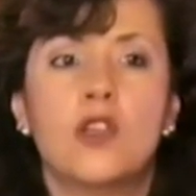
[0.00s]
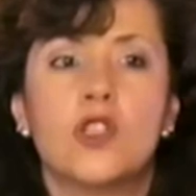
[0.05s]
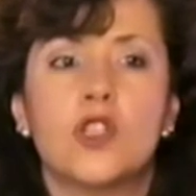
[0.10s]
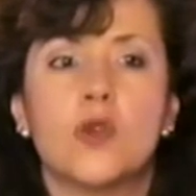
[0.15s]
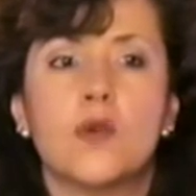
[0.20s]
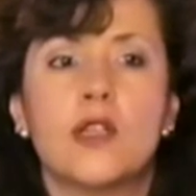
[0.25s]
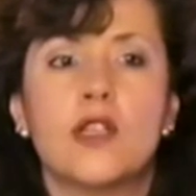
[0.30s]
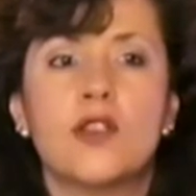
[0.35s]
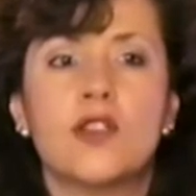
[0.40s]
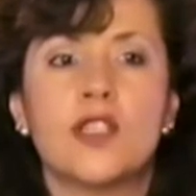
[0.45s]

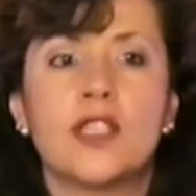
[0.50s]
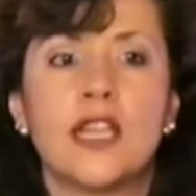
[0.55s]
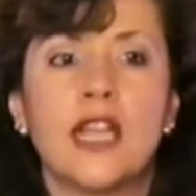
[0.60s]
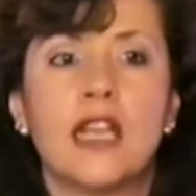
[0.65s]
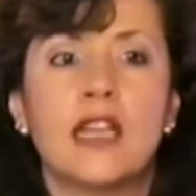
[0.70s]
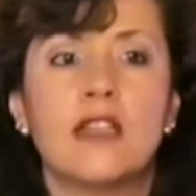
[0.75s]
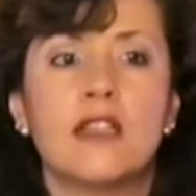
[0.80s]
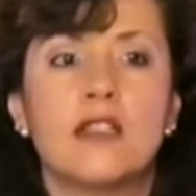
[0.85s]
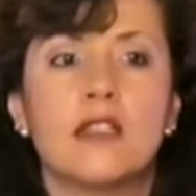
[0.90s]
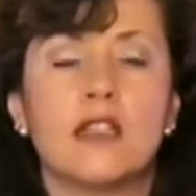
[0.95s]
to
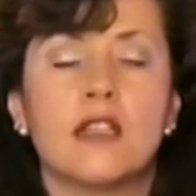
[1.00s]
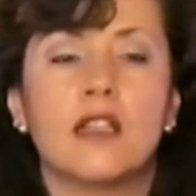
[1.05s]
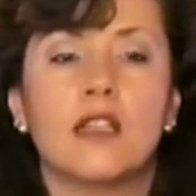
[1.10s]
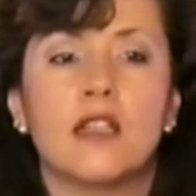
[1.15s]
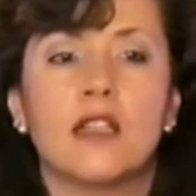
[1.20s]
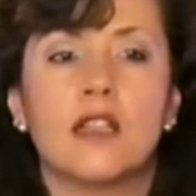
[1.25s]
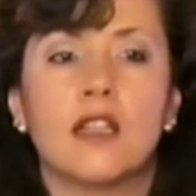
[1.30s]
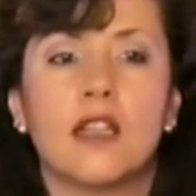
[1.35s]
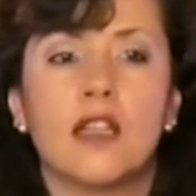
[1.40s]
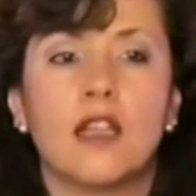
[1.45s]
understand
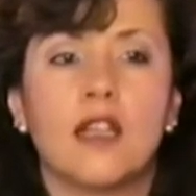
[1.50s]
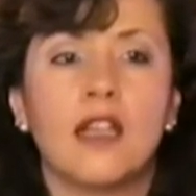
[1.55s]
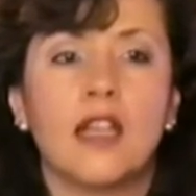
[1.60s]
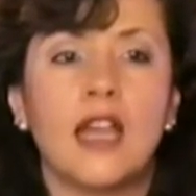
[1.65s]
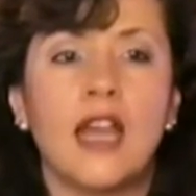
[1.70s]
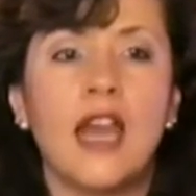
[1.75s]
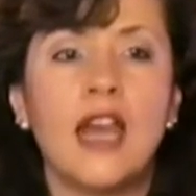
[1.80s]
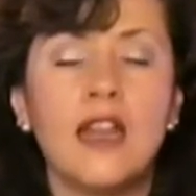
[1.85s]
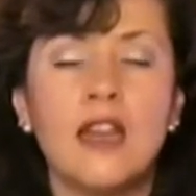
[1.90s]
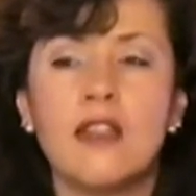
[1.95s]

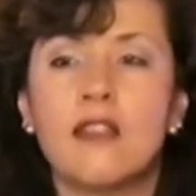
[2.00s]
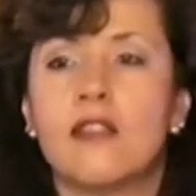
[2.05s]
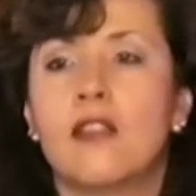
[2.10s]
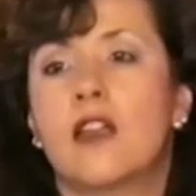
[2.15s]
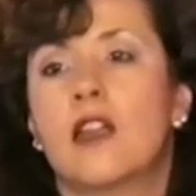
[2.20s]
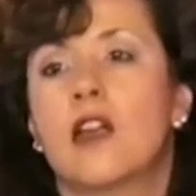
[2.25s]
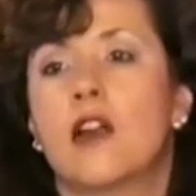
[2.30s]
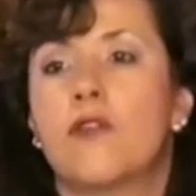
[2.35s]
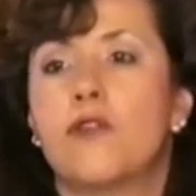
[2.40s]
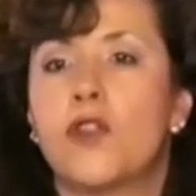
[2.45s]

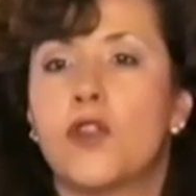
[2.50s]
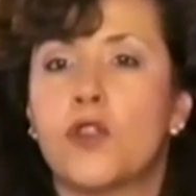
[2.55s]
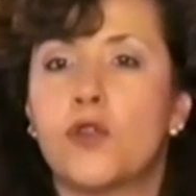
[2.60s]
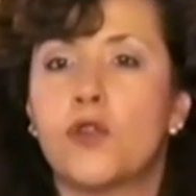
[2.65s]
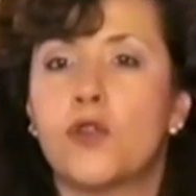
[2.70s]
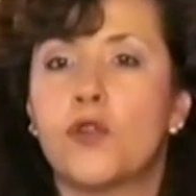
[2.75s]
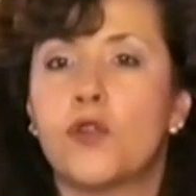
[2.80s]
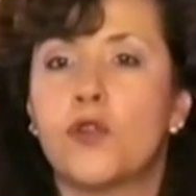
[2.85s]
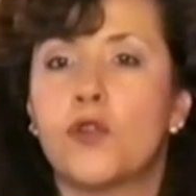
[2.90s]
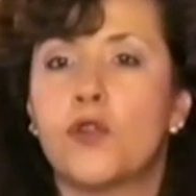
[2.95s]
anything of the
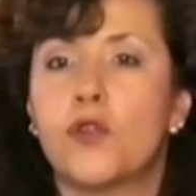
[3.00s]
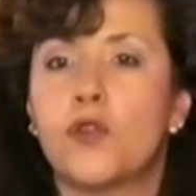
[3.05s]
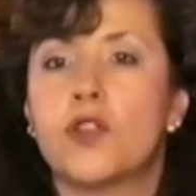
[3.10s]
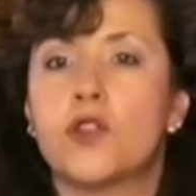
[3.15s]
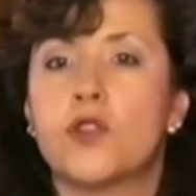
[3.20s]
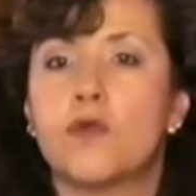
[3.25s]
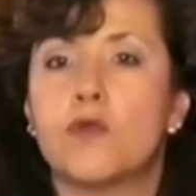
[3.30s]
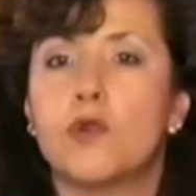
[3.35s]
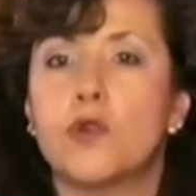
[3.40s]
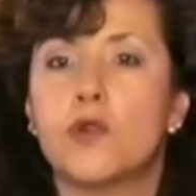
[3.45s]
three
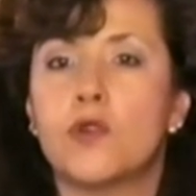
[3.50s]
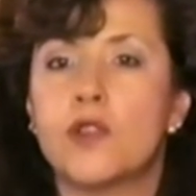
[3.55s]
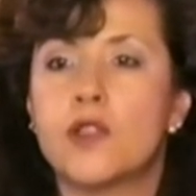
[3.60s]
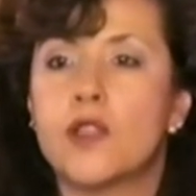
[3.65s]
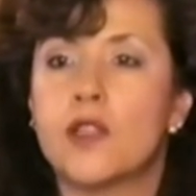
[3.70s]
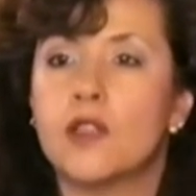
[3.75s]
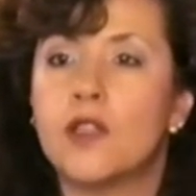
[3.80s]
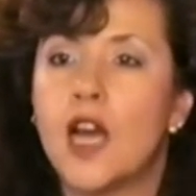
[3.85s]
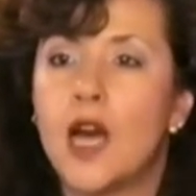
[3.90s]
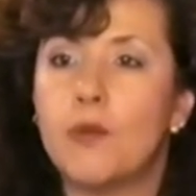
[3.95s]
precious roots,
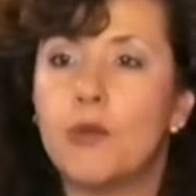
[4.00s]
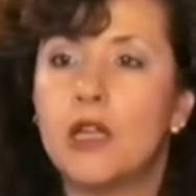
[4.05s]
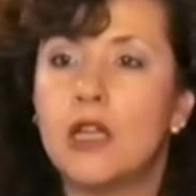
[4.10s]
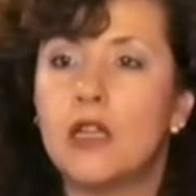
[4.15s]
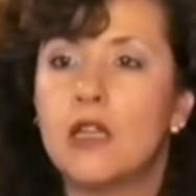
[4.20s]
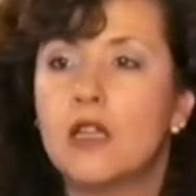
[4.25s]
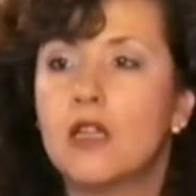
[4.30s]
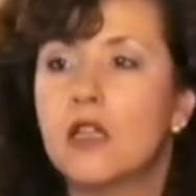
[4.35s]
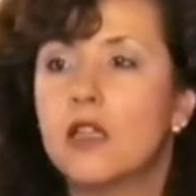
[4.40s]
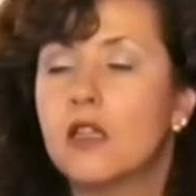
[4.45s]
the
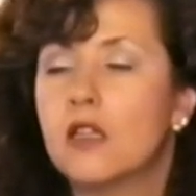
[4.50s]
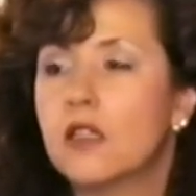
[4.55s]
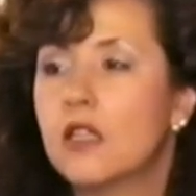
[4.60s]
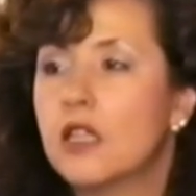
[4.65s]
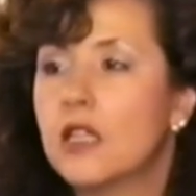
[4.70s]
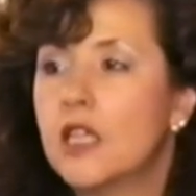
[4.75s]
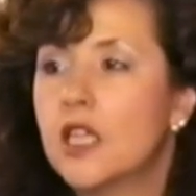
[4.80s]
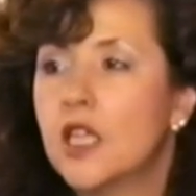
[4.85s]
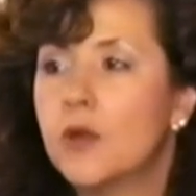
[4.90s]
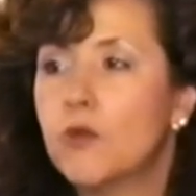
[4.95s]
Lama, the
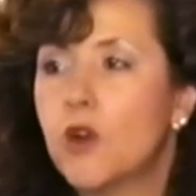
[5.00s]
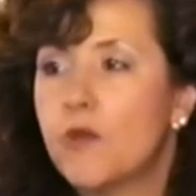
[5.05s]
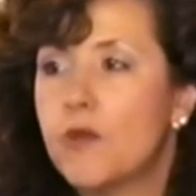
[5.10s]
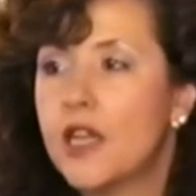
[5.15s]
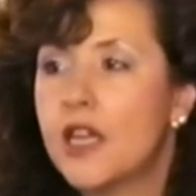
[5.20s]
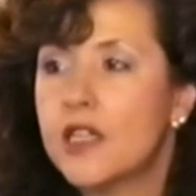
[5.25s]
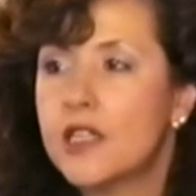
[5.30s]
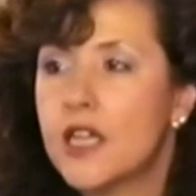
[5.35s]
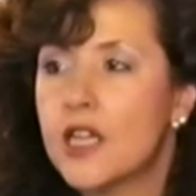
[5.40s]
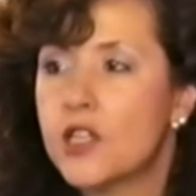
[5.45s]
Yidam or
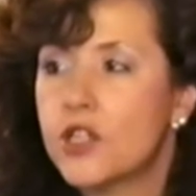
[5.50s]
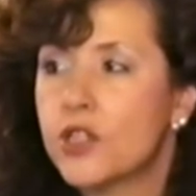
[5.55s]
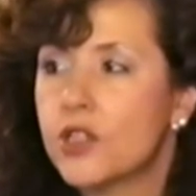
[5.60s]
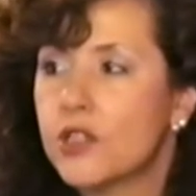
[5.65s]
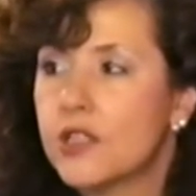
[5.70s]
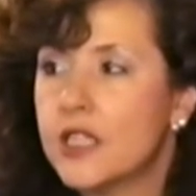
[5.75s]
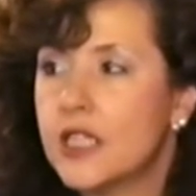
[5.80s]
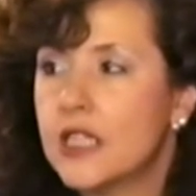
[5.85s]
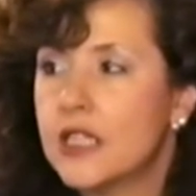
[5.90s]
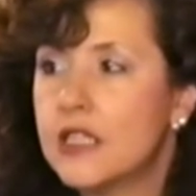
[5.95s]

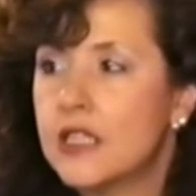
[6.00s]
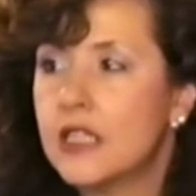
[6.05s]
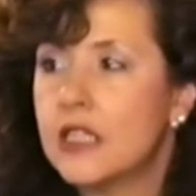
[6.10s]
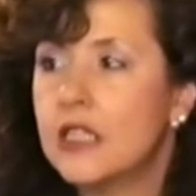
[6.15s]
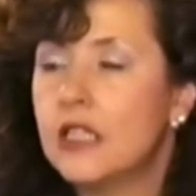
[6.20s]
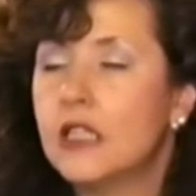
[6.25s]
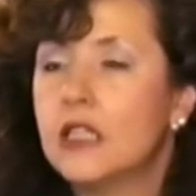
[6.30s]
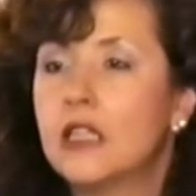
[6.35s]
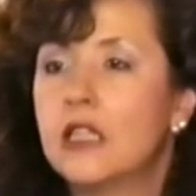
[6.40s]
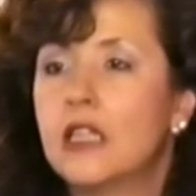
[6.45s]
meditational
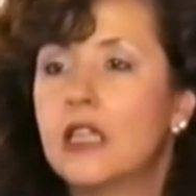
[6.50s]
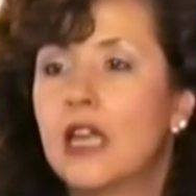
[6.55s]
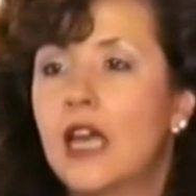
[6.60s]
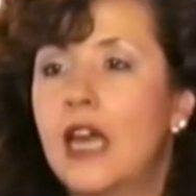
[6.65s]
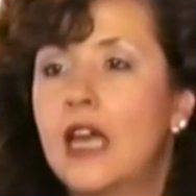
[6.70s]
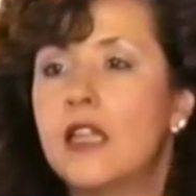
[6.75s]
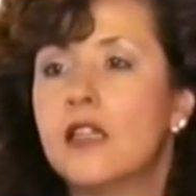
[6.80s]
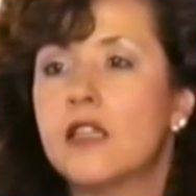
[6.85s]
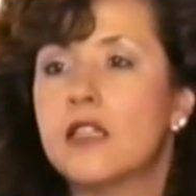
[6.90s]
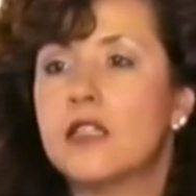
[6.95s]
deity,
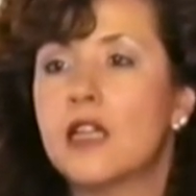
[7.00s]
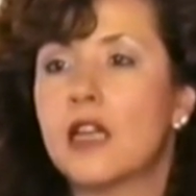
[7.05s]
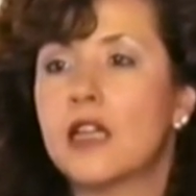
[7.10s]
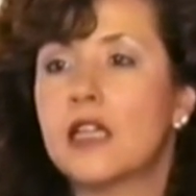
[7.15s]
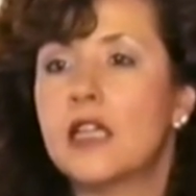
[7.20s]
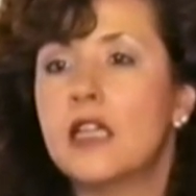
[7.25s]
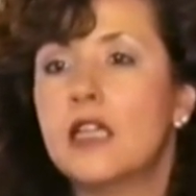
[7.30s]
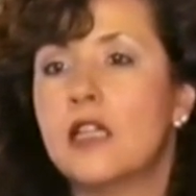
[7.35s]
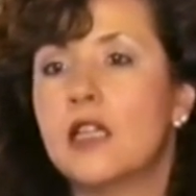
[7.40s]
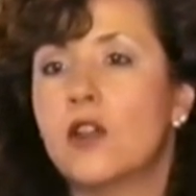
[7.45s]
and the
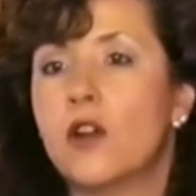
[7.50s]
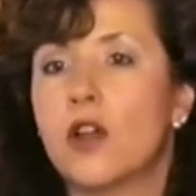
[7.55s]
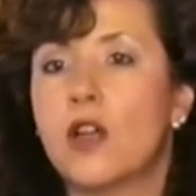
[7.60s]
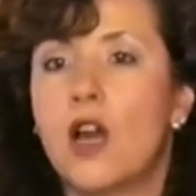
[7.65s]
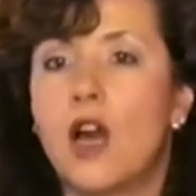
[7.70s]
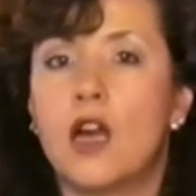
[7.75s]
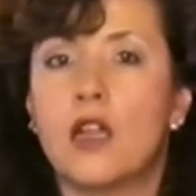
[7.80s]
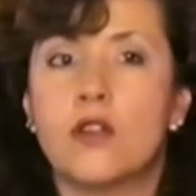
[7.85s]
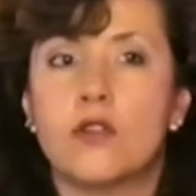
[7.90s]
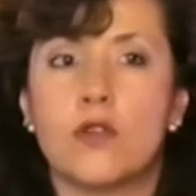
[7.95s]
Dakini or
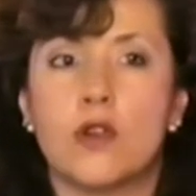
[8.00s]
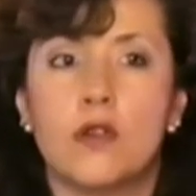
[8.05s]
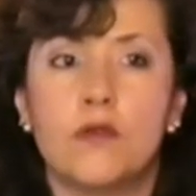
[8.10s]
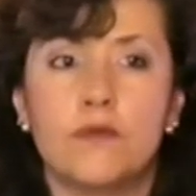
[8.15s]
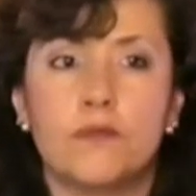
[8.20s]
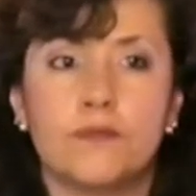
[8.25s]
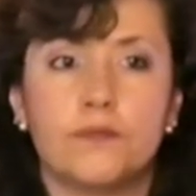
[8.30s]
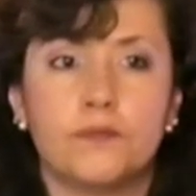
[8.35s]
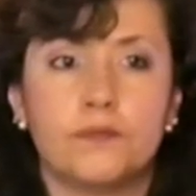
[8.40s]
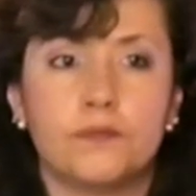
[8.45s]
Khandro,